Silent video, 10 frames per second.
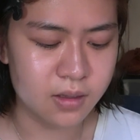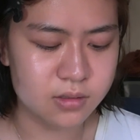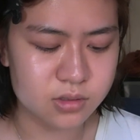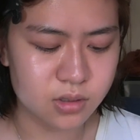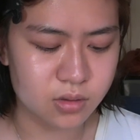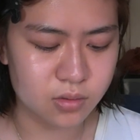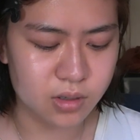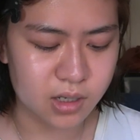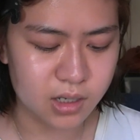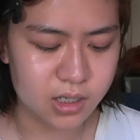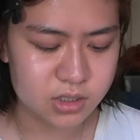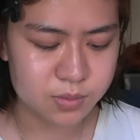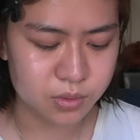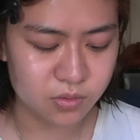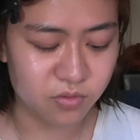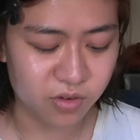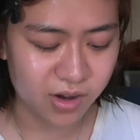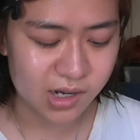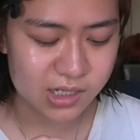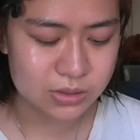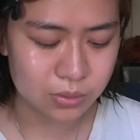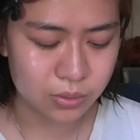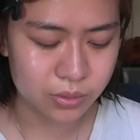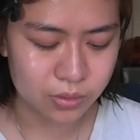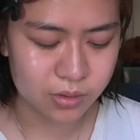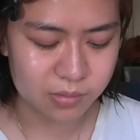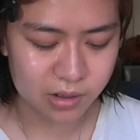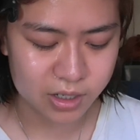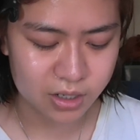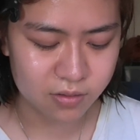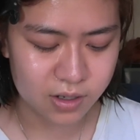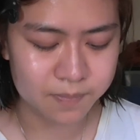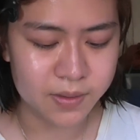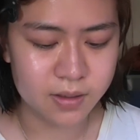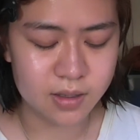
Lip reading: So I just put very little oil on my eye cream